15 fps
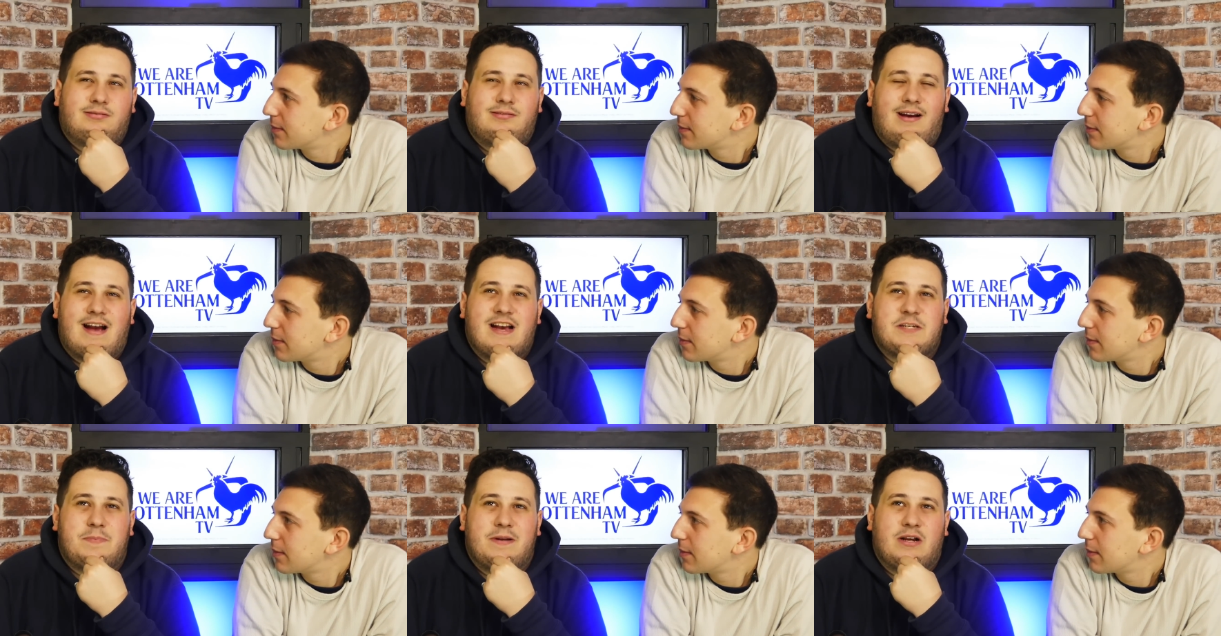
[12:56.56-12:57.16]

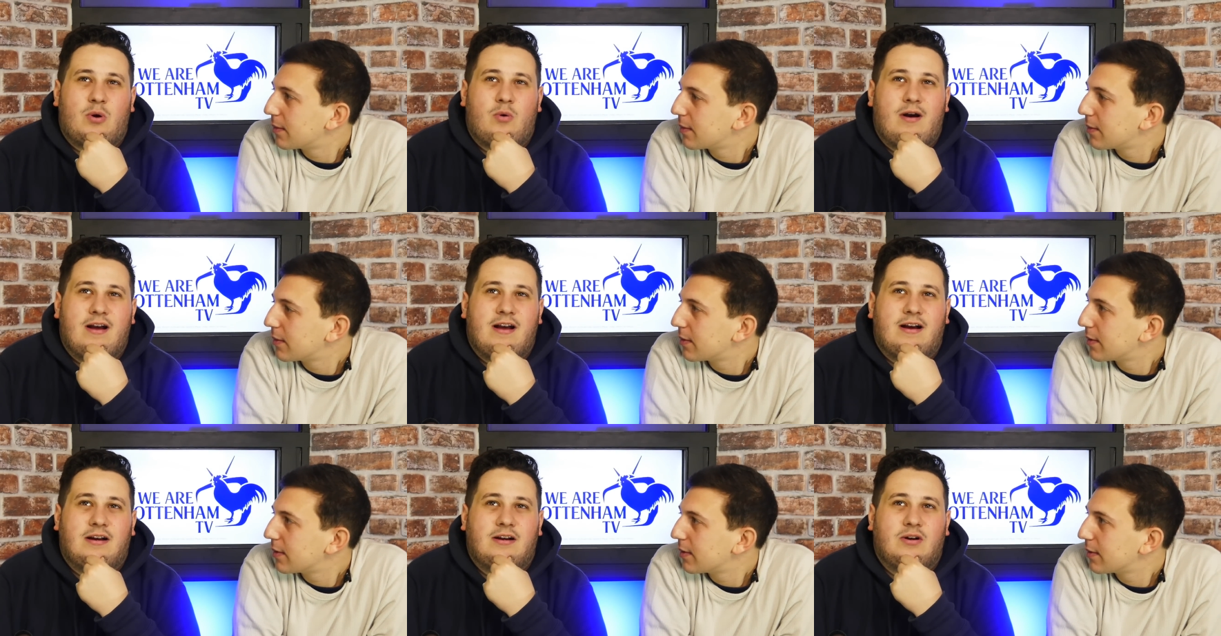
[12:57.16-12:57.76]

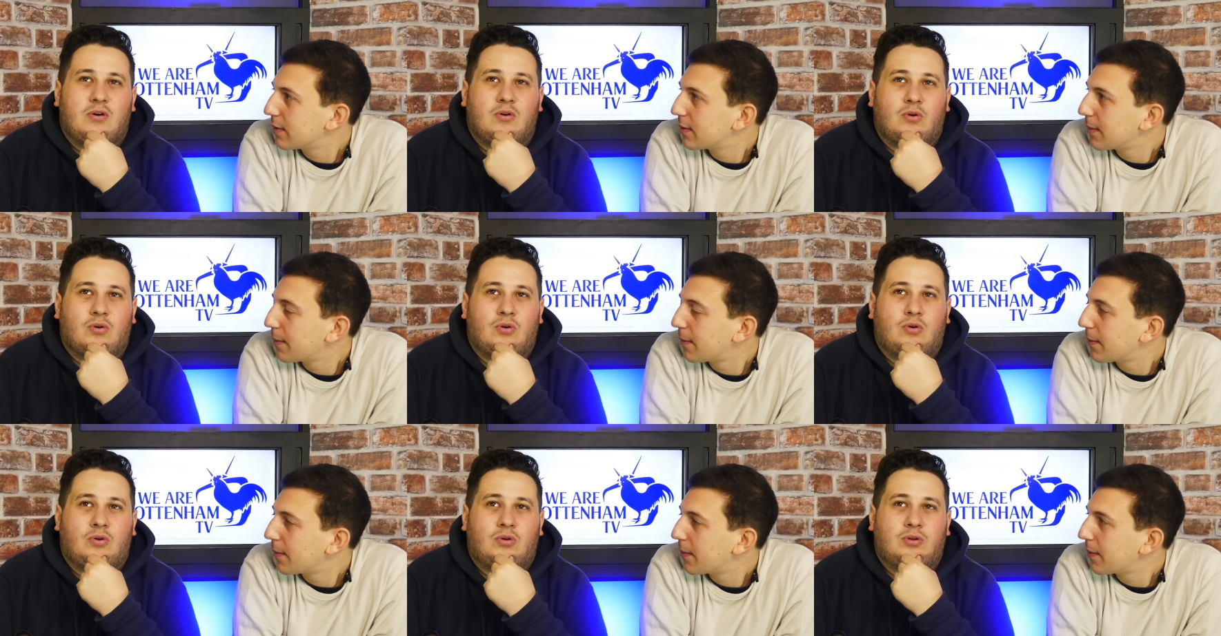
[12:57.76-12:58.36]
Speaker 1: Azpilicueta
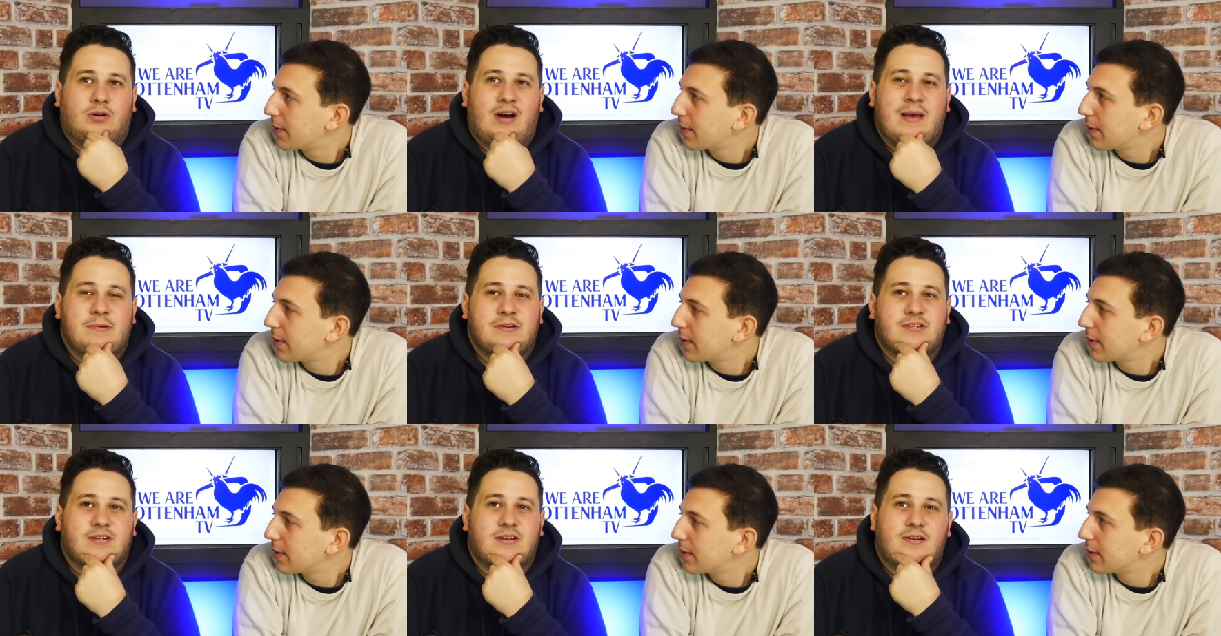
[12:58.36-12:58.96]
or
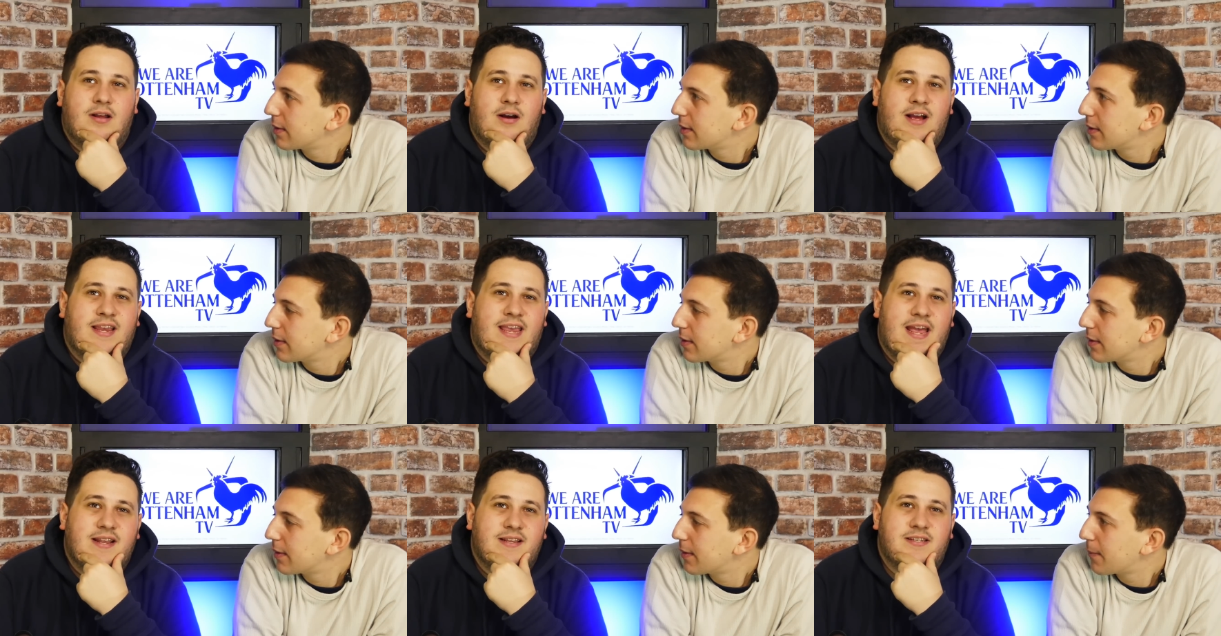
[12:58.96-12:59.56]
Emerson
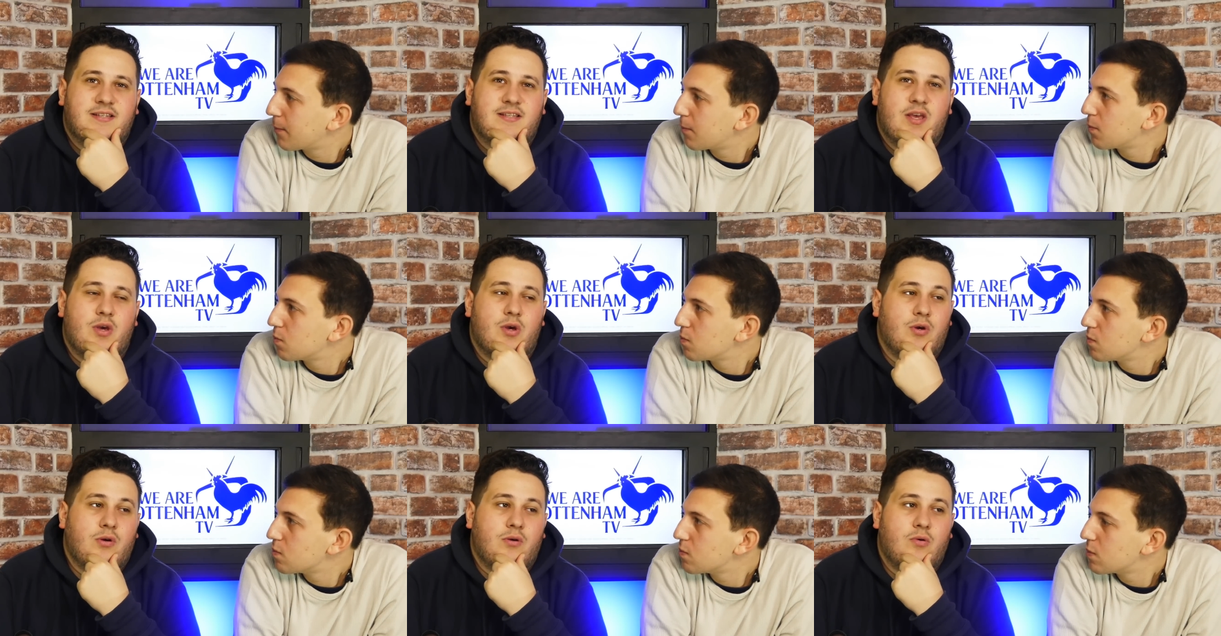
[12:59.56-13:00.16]
against
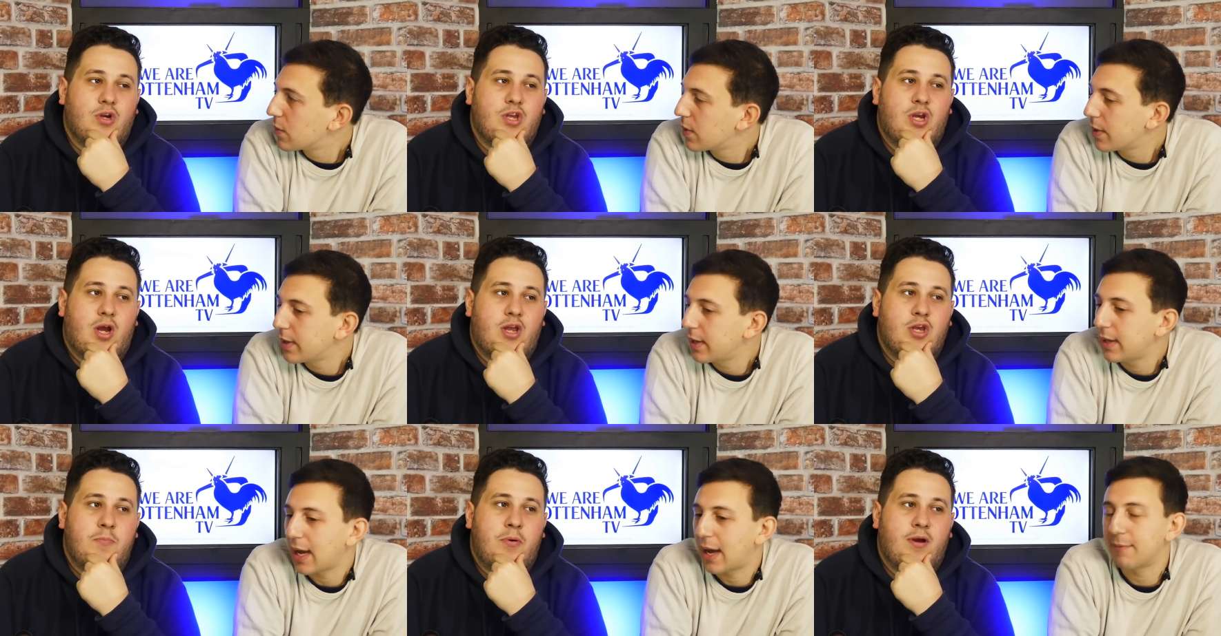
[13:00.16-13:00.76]
who? Or you
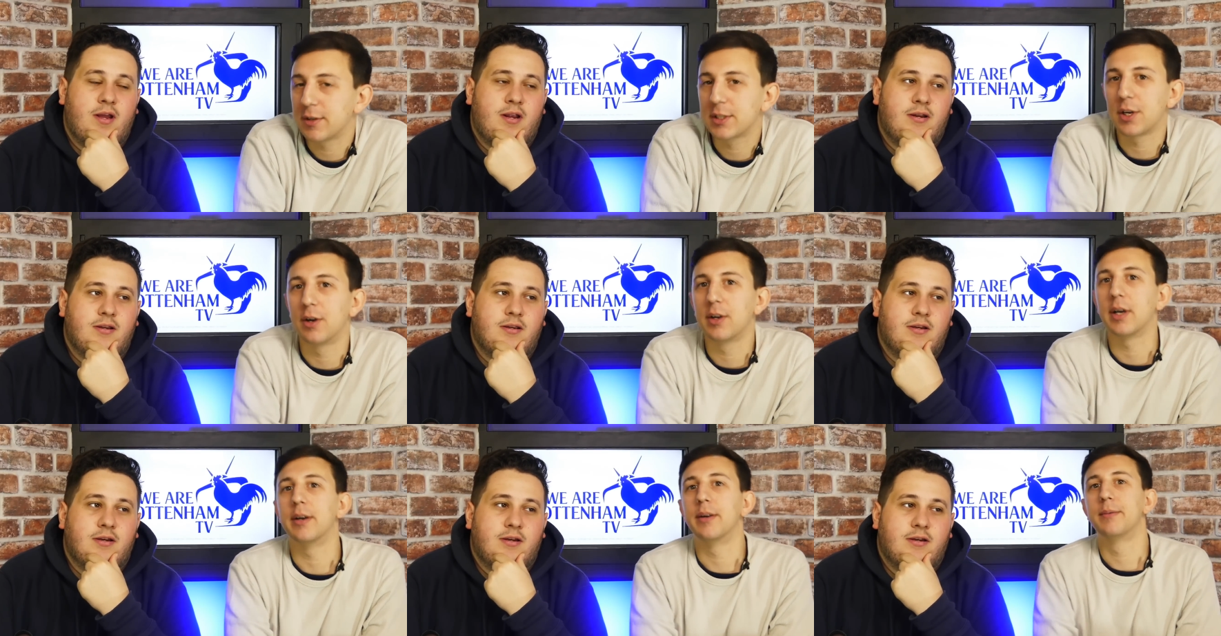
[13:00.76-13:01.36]
got you Jan put in...
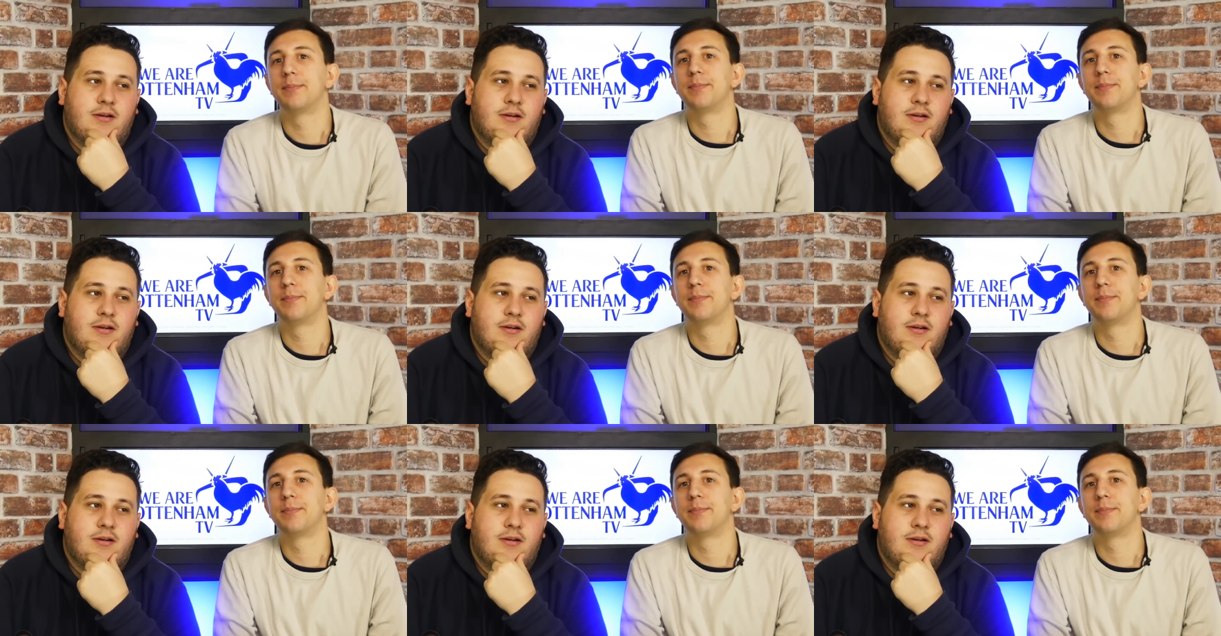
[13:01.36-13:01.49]
Tongan.